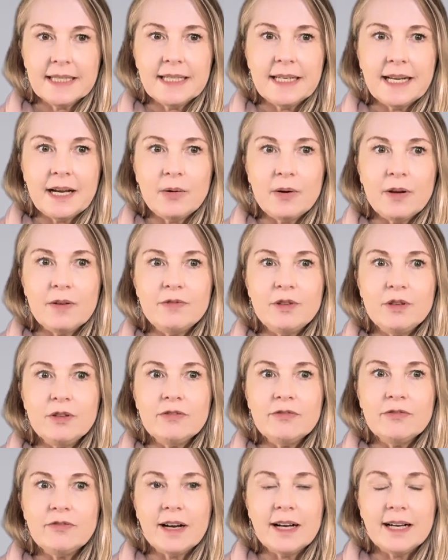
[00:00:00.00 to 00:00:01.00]
Now, if you
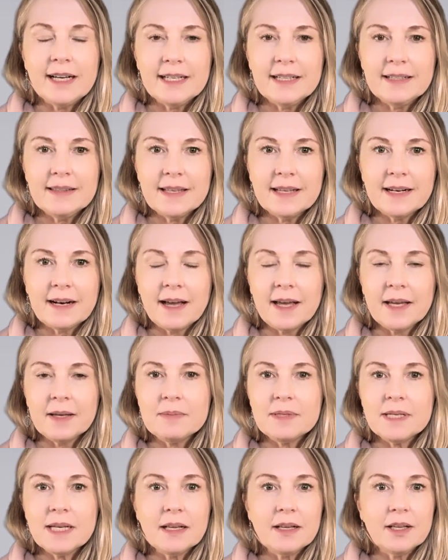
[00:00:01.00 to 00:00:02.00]
find that I am
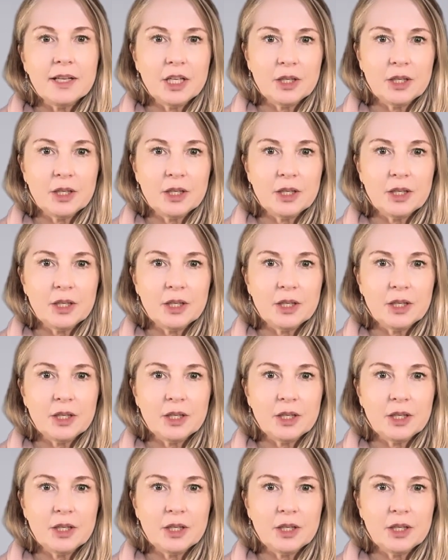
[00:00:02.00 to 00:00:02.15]
telling